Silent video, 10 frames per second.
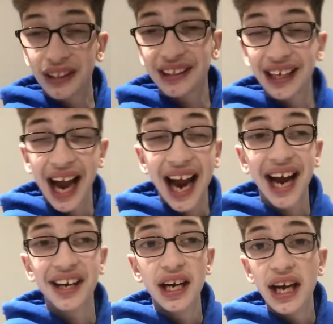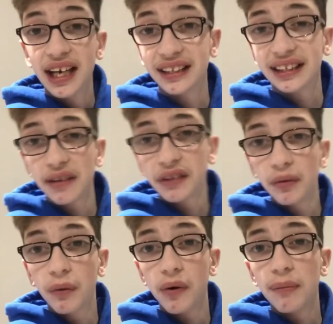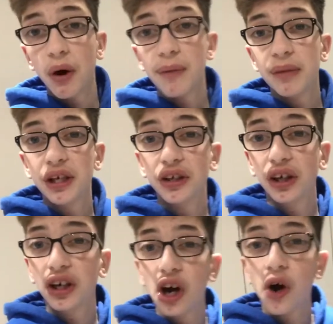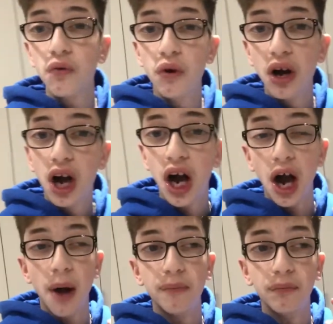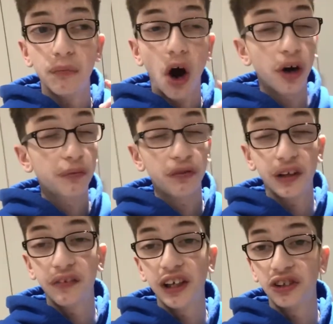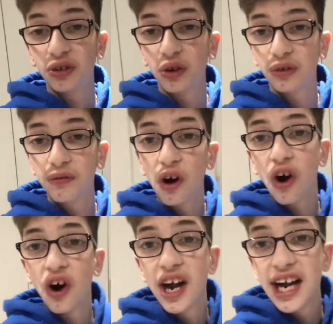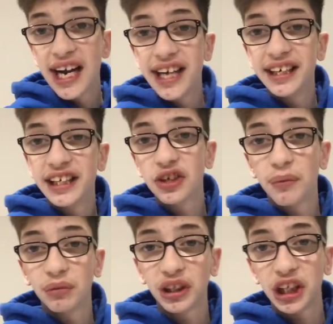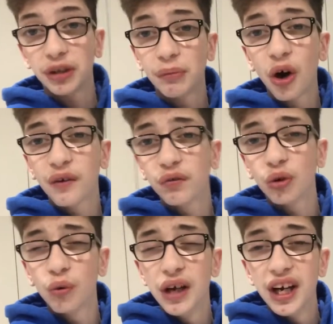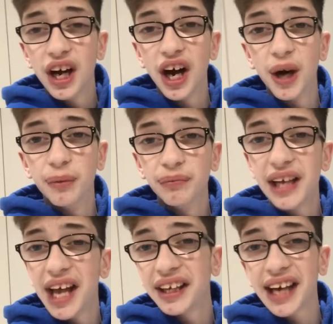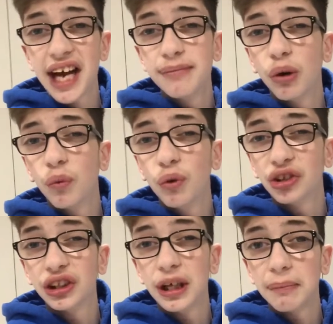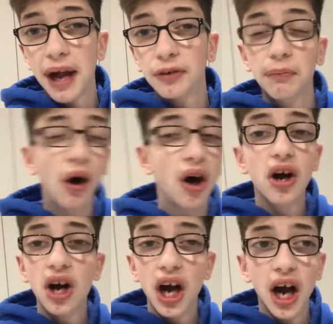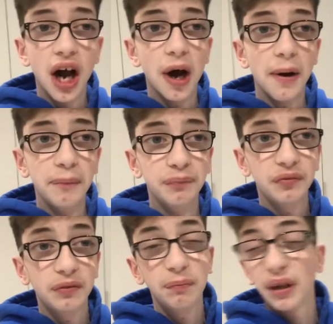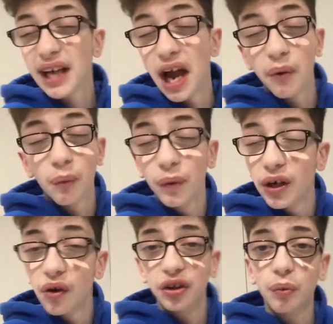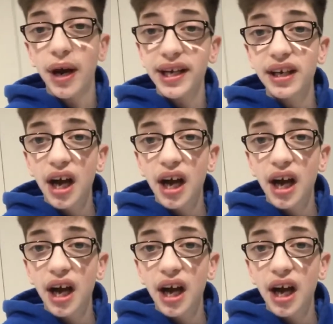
can and definitely will, in my opinion, go, hopefully, fingers crossed, far in this competition. But overall, the game wasn't the best. But yeah, we got the win.